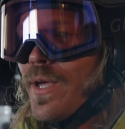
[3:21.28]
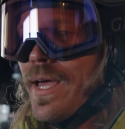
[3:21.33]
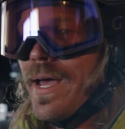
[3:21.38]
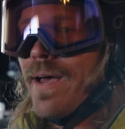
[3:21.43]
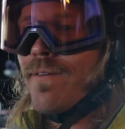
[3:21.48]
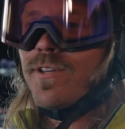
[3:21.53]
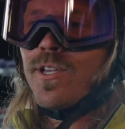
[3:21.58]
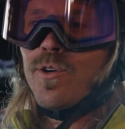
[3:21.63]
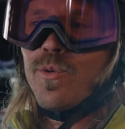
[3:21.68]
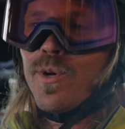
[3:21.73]

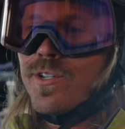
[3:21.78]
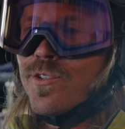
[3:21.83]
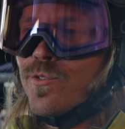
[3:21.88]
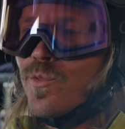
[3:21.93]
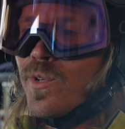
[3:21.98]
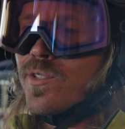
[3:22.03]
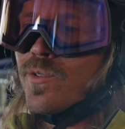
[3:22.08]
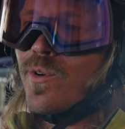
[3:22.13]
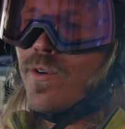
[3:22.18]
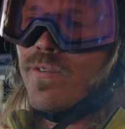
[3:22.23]
have any questions
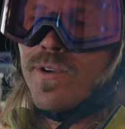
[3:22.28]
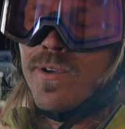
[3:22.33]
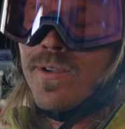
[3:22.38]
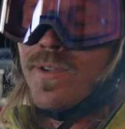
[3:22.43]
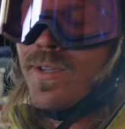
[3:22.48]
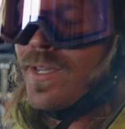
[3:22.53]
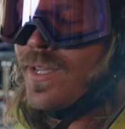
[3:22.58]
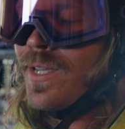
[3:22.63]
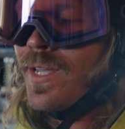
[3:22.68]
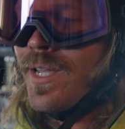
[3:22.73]
whatsoever,
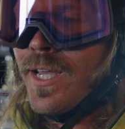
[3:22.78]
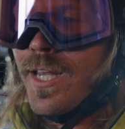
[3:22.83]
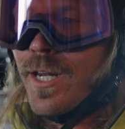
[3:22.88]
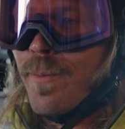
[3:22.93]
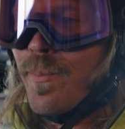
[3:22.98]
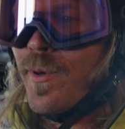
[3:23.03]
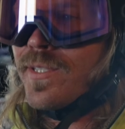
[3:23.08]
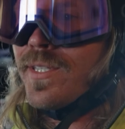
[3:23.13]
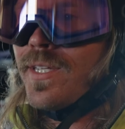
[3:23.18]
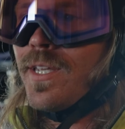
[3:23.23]
hit
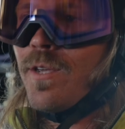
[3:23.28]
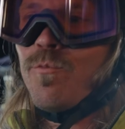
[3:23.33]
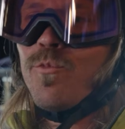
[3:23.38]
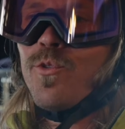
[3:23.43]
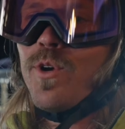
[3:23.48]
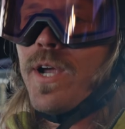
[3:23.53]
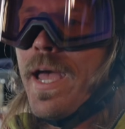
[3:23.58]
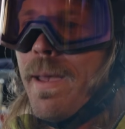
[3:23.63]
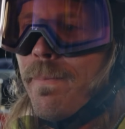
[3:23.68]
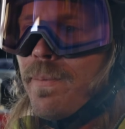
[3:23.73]
up our team.
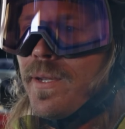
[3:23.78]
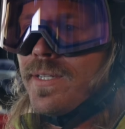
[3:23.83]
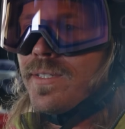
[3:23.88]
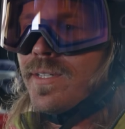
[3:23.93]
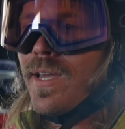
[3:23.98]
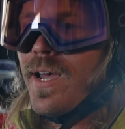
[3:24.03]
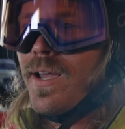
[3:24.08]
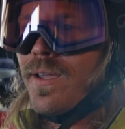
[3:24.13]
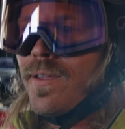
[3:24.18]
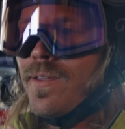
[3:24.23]
We're happy to
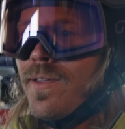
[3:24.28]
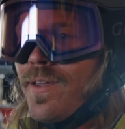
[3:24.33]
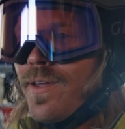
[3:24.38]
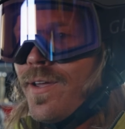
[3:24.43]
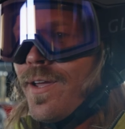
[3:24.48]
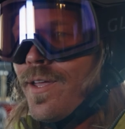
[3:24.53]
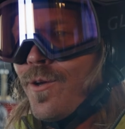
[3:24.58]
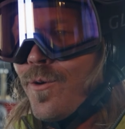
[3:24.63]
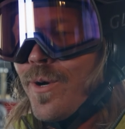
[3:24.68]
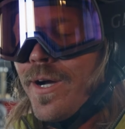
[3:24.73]
talk.
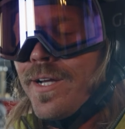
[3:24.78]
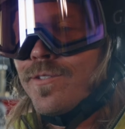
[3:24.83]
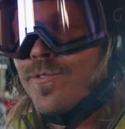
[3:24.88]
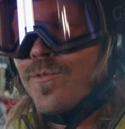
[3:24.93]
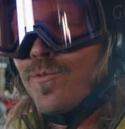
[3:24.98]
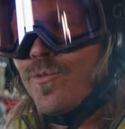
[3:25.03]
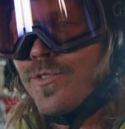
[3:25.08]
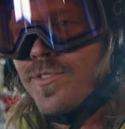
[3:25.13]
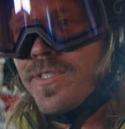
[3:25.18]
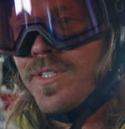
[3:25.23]
Otherwise,
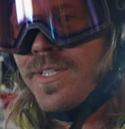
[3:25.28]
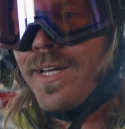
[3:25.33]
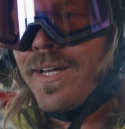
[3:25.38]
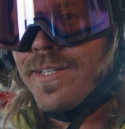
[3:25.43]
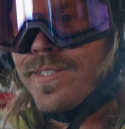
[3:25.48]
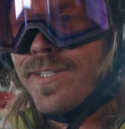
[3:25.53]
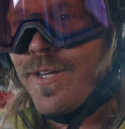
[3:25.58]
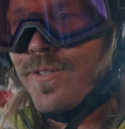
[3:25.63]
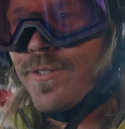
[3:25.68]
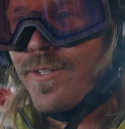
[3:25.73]
we'll see you
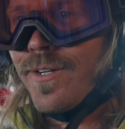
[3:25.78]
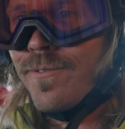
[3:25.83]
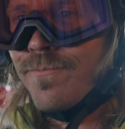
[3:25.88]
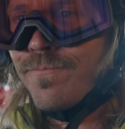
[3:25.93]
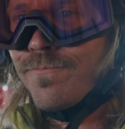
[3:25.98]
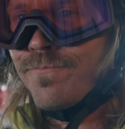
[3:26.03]
guys out there.